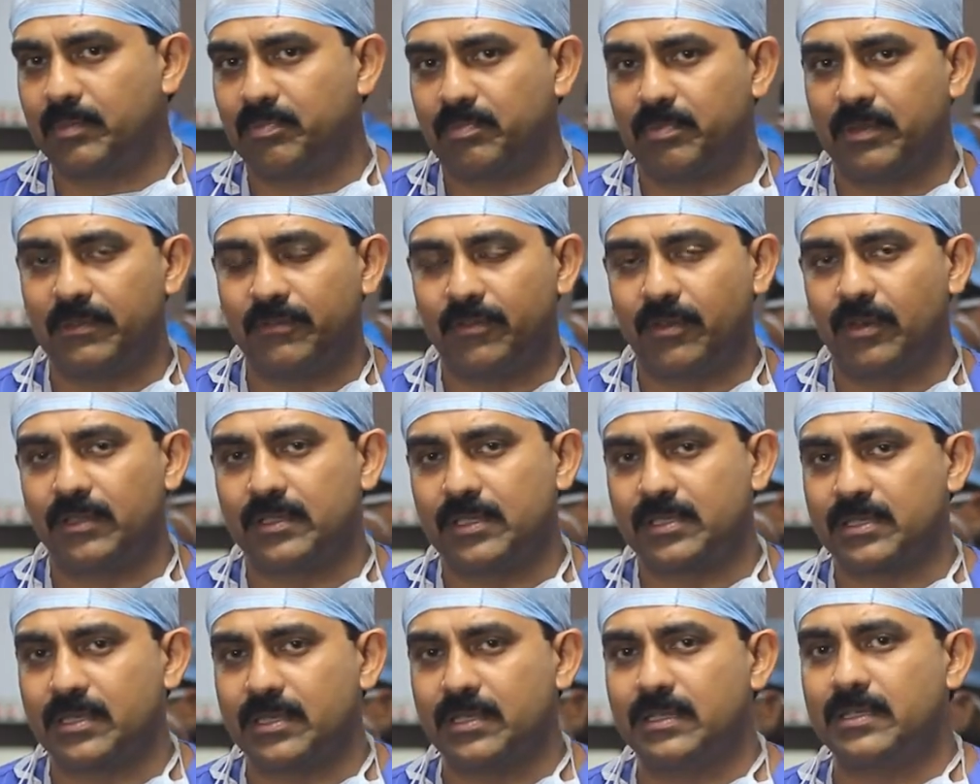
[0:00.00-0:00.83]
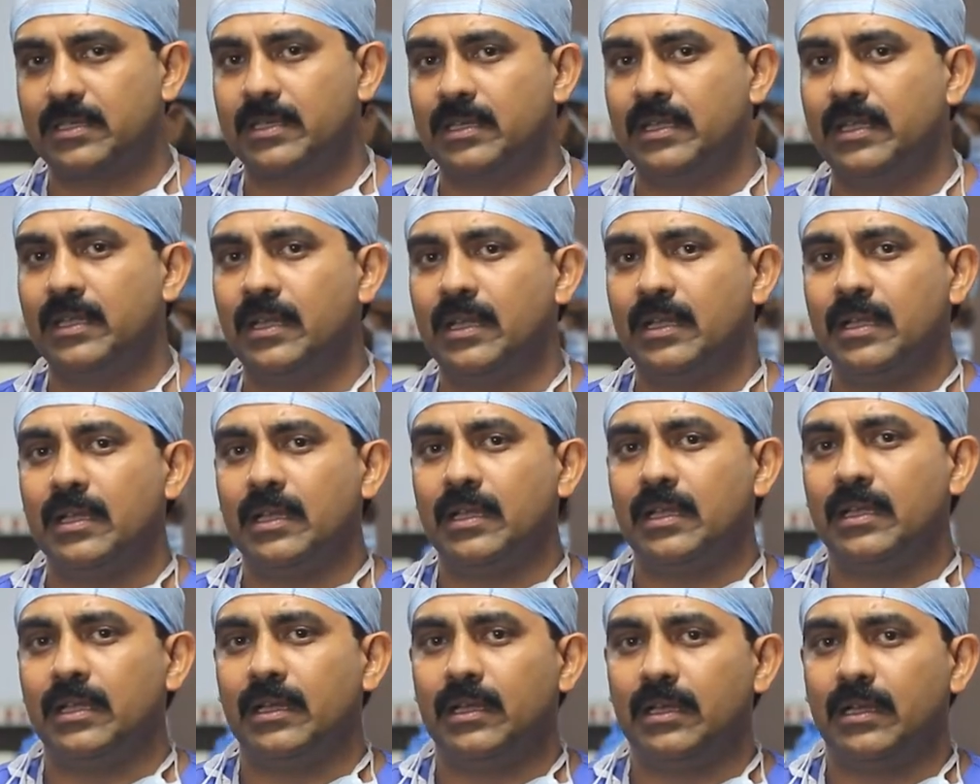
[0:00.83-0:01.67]
before the surgery
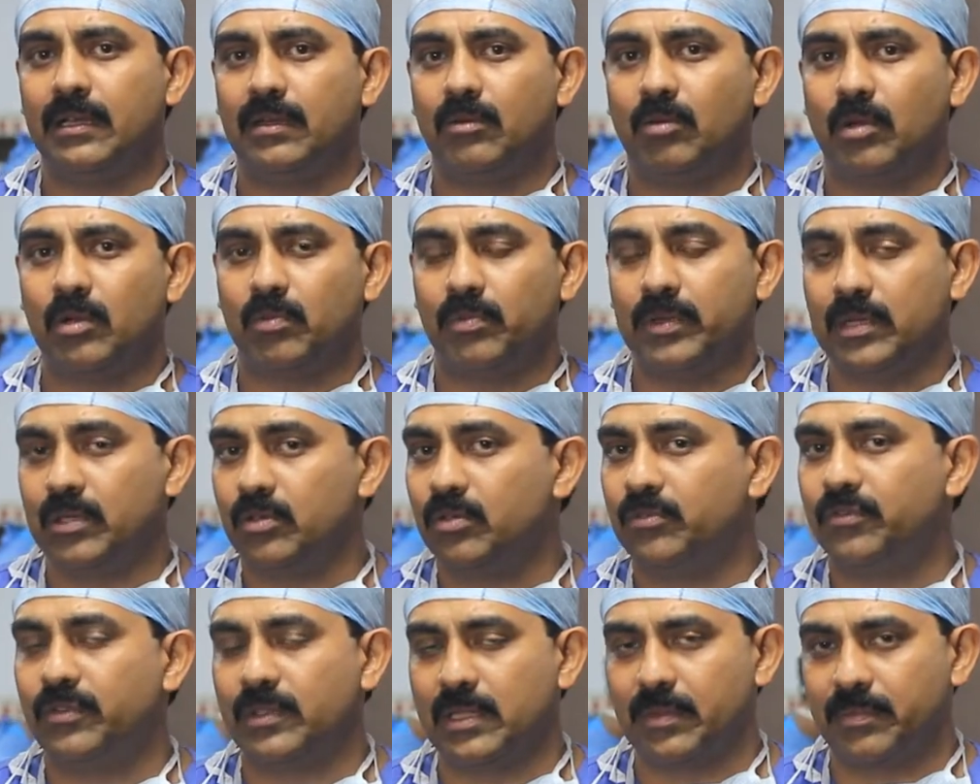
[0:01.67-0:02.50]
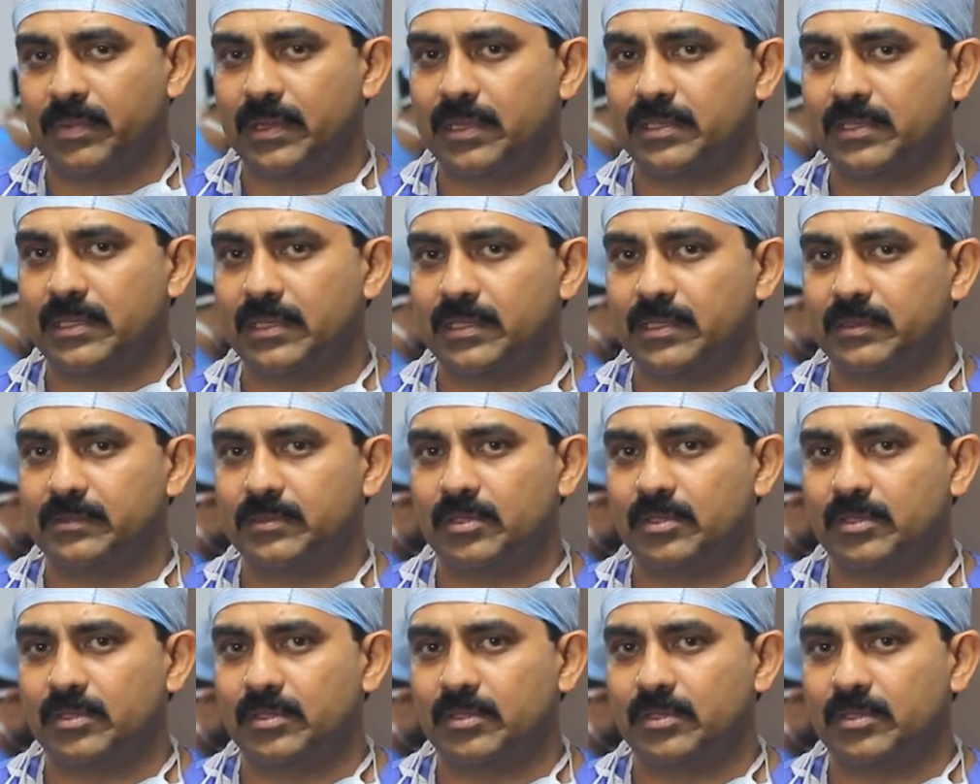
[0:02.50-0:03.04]
what we do for the patient.